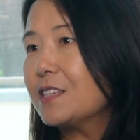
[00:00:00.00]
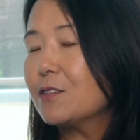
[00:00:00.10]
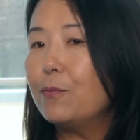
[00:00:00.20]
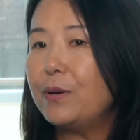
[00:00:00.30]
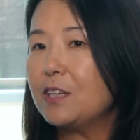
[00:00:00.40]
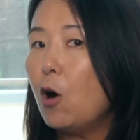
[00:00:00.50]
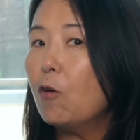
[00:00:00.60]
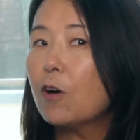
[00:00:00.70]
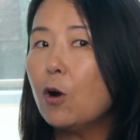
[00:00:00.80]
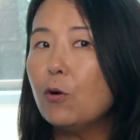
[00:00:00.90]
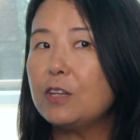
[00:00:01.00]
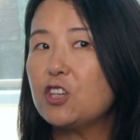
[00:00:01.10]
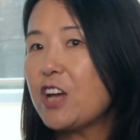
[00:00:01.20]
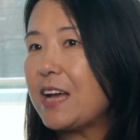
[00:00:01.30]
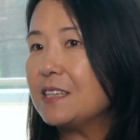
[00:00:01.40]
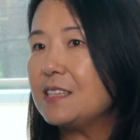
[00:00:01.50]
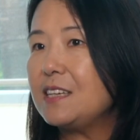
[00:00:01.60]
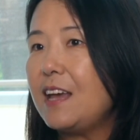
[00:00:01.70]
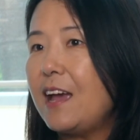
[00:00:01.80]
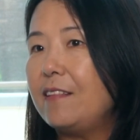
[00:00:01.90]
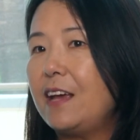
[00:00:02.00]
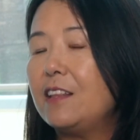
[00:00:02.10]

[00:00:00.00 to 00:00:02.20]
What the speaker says: So, but overall the chassis and